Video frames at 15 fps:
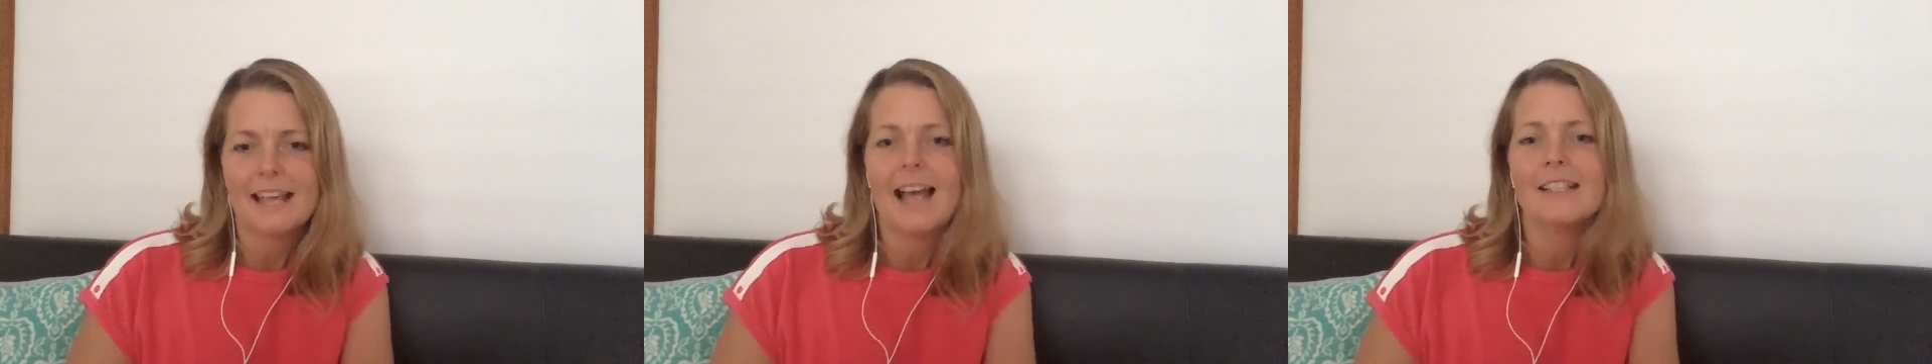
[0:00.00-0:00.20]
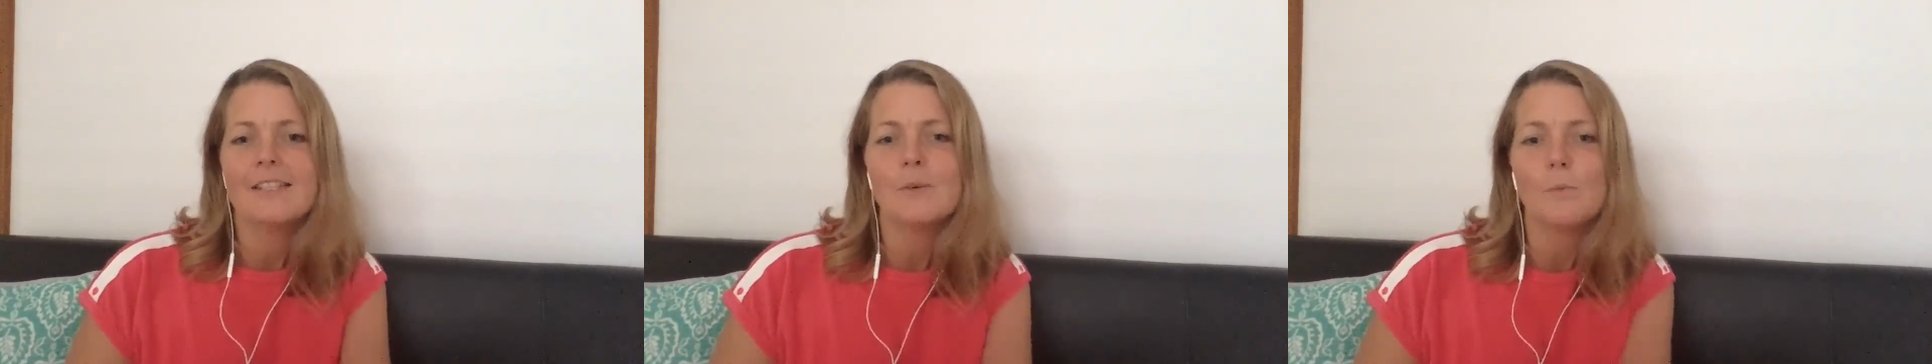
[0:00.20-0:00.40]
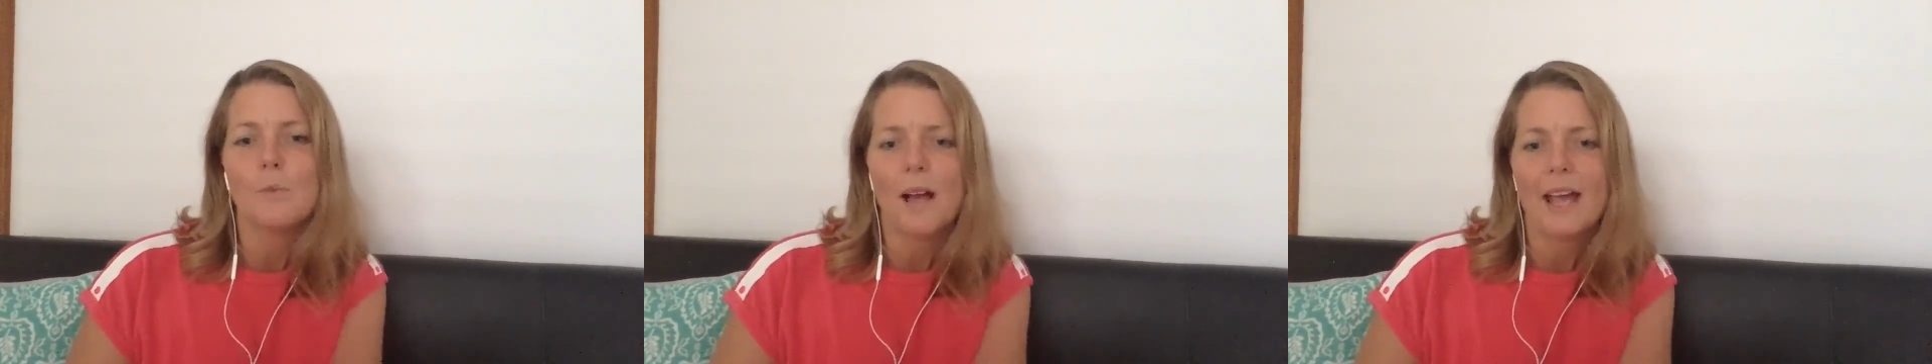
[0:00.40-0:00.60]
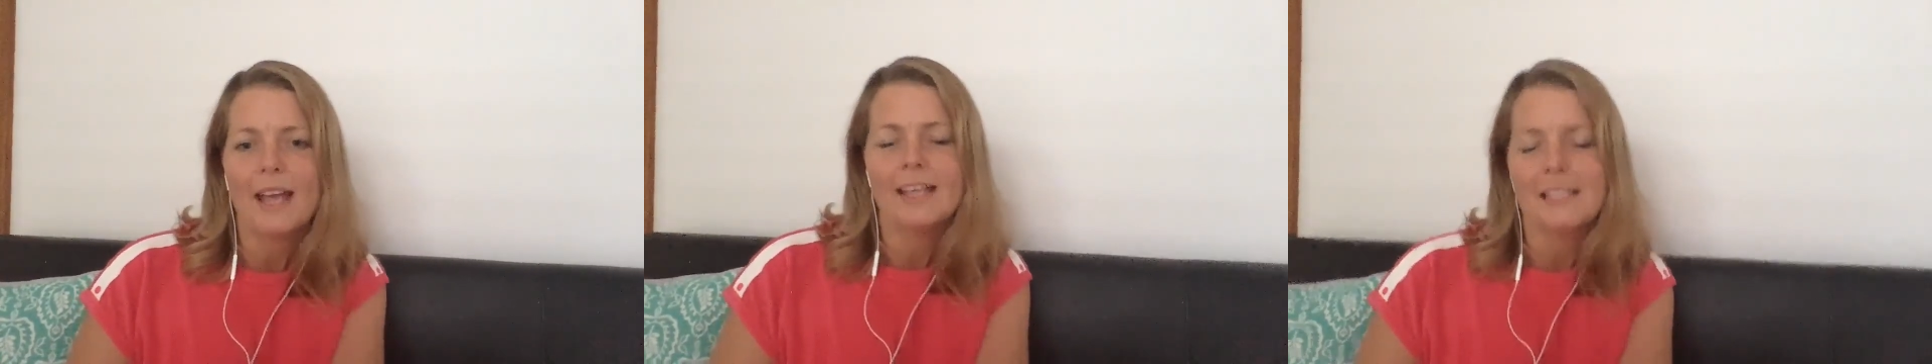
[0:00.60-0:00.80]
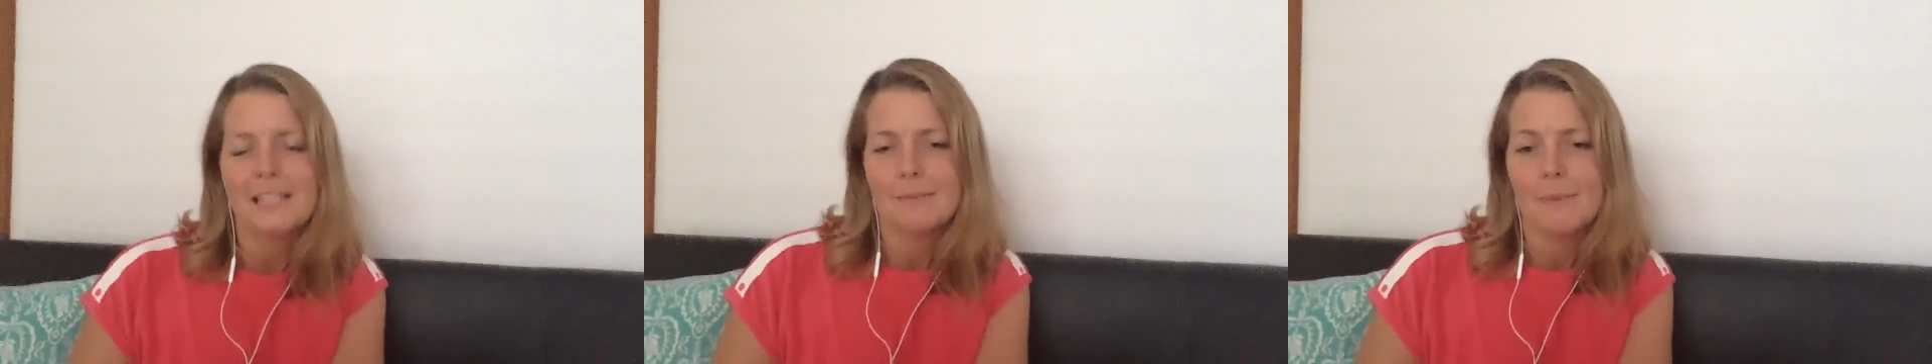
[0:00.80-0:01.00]
as a
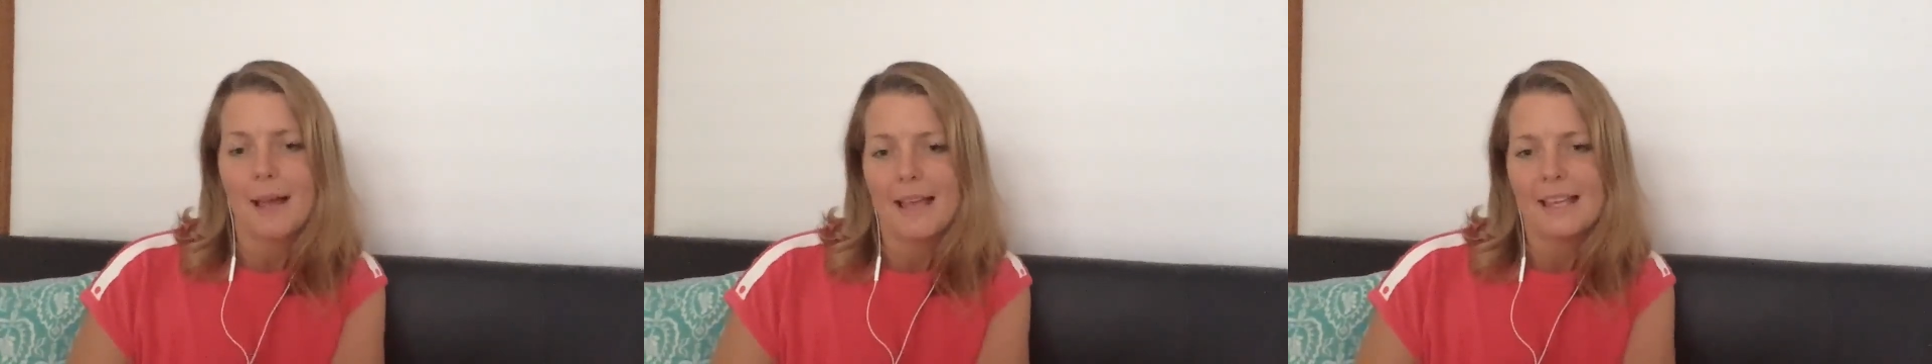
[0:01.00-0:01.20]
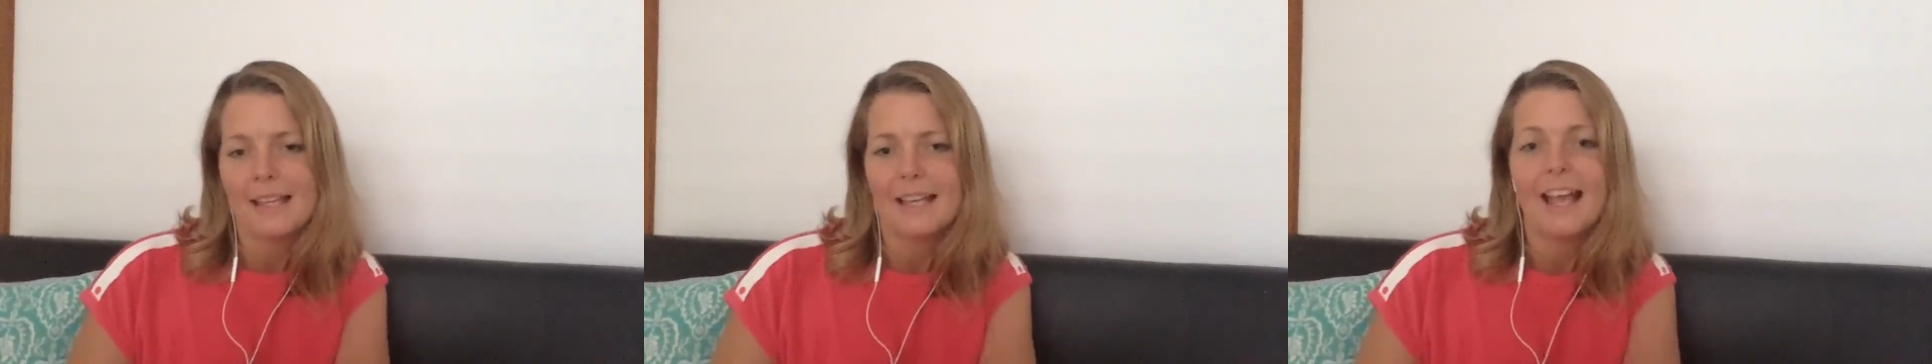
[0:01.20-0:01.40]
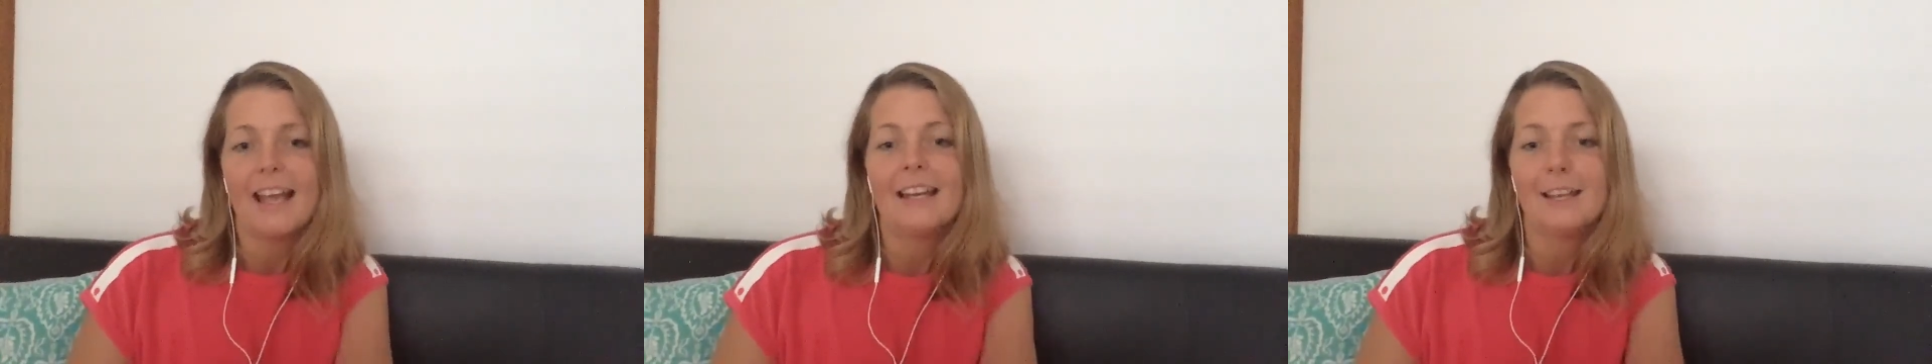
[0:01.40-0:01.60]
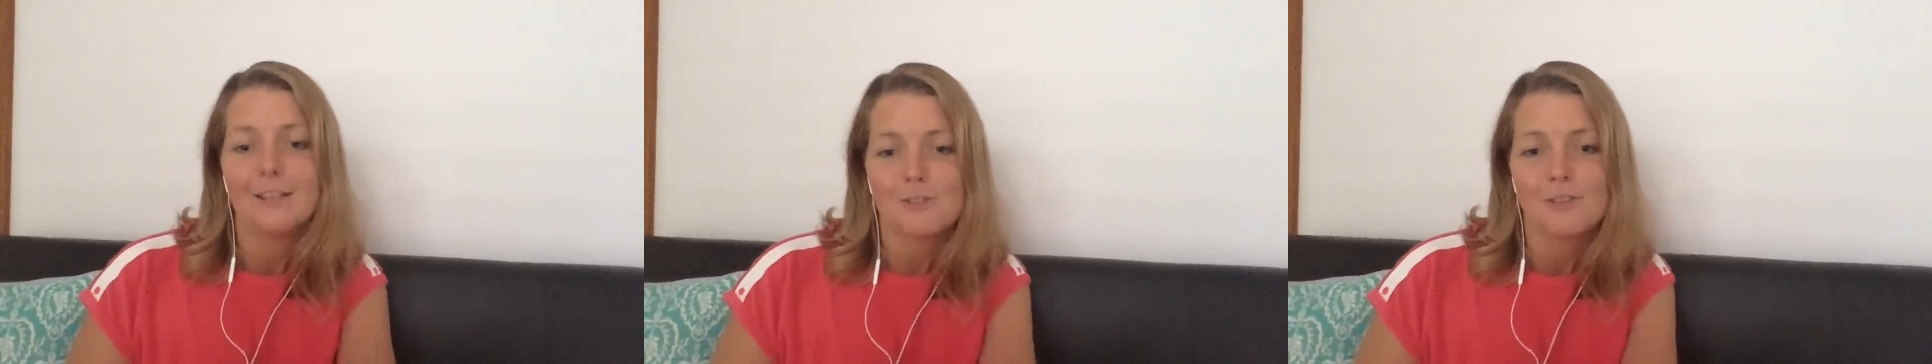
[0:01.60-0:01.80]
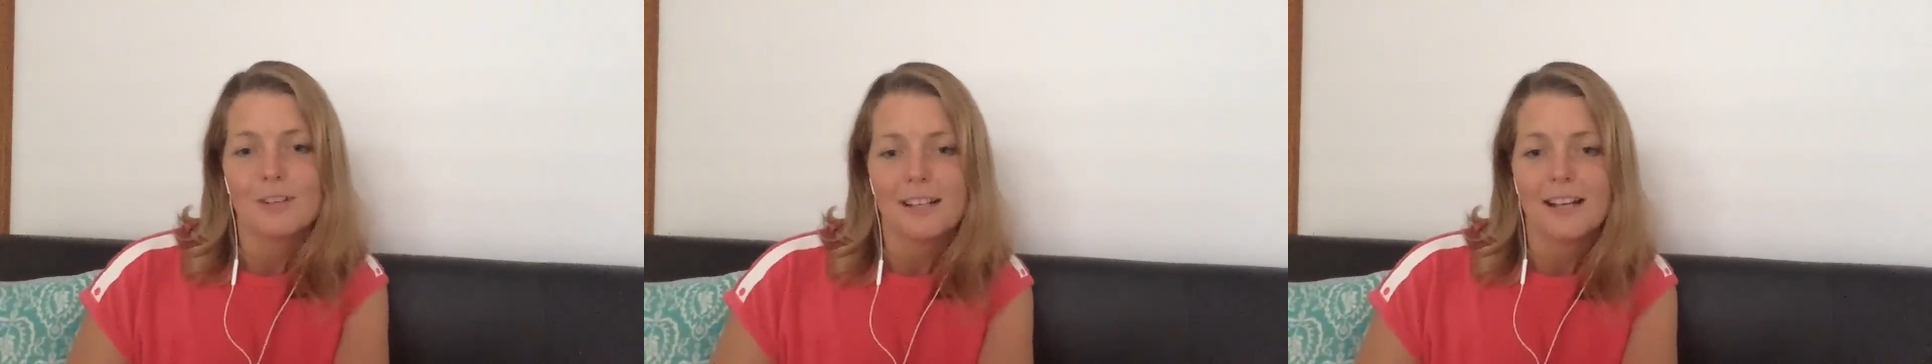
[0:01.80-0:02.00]
way to make an
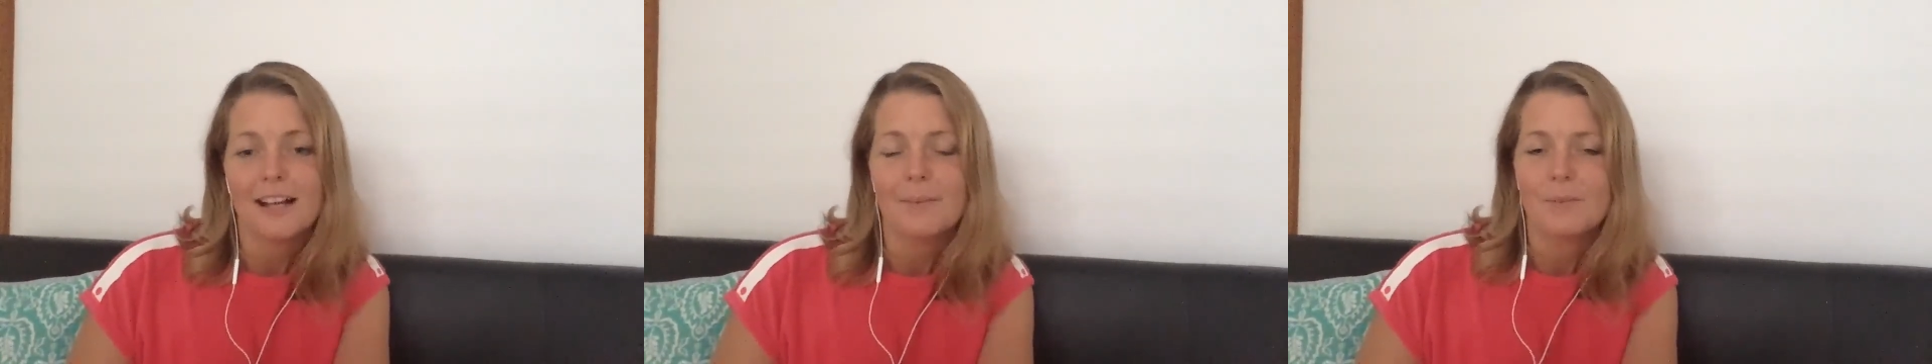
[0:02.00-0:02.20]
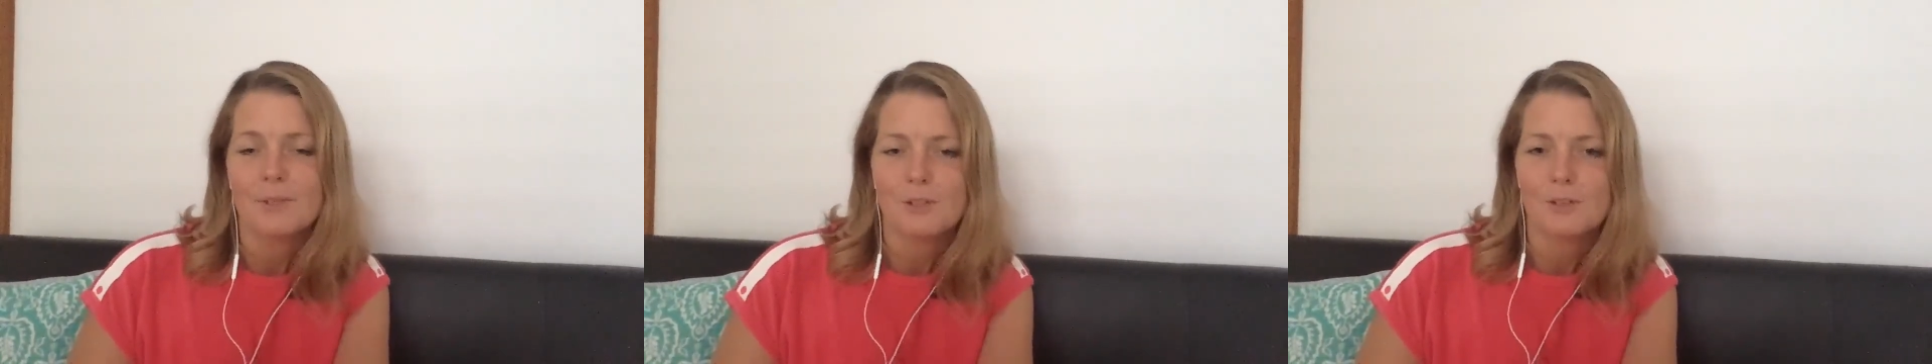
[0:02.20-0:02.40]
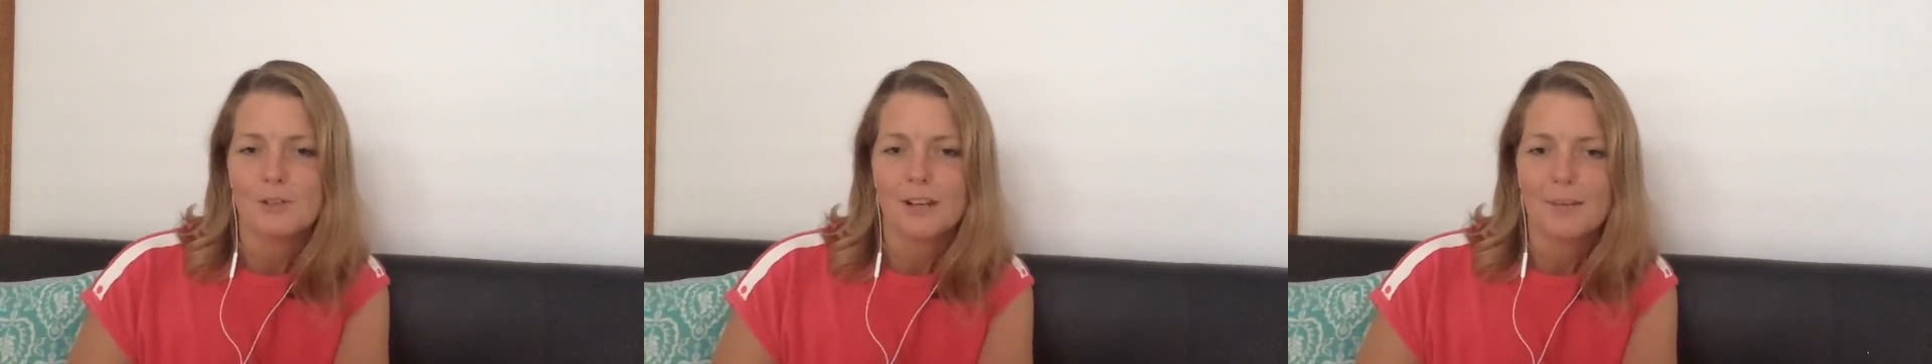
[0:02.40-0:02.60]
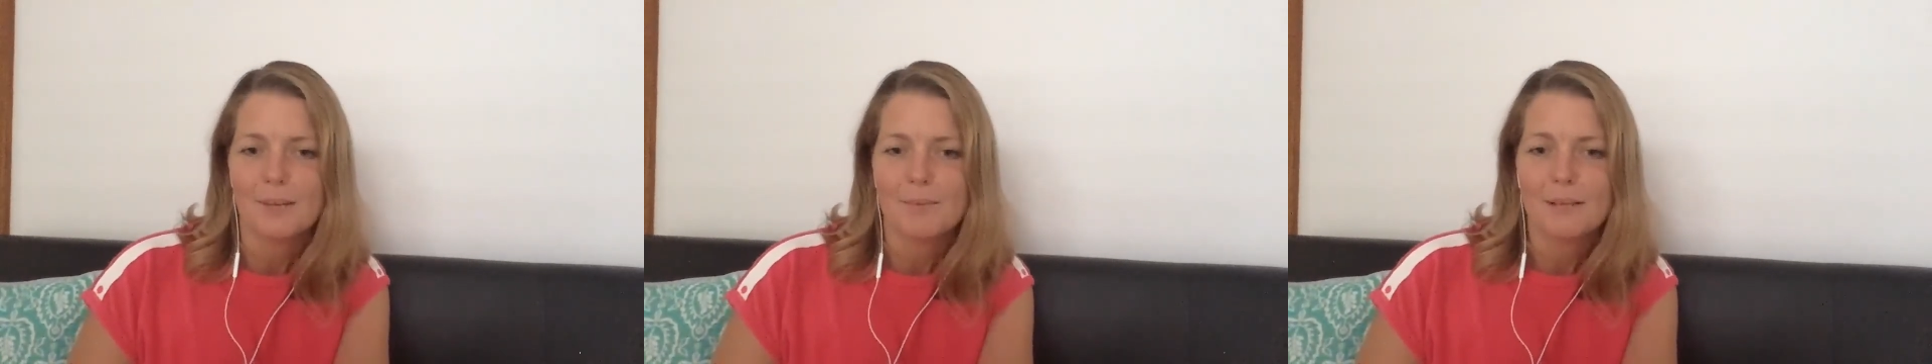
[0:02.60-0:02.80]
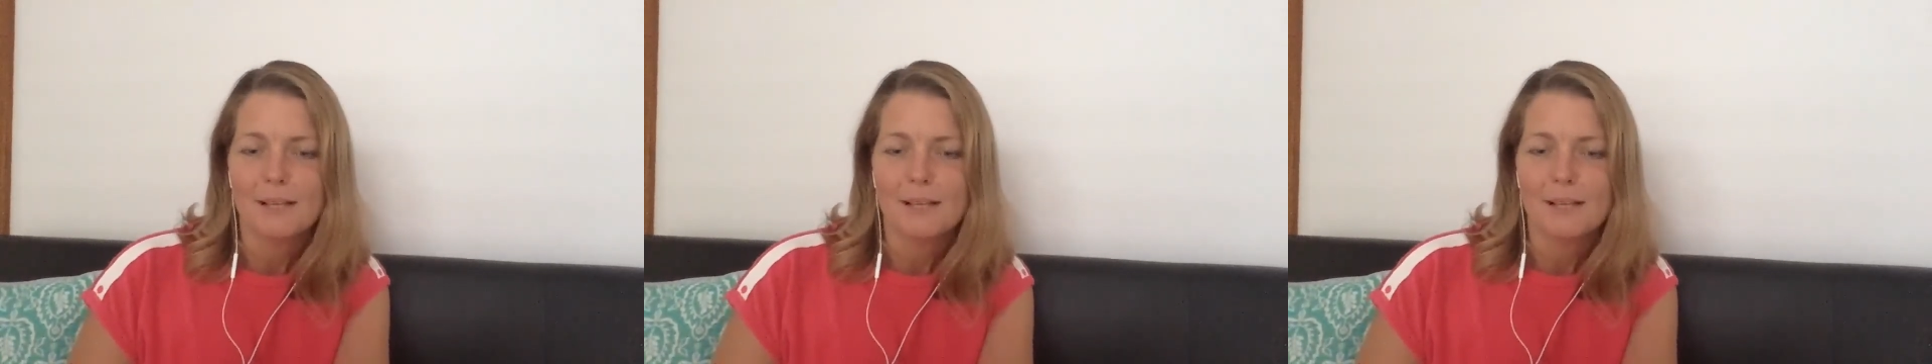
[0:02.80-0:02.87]
extra income stream.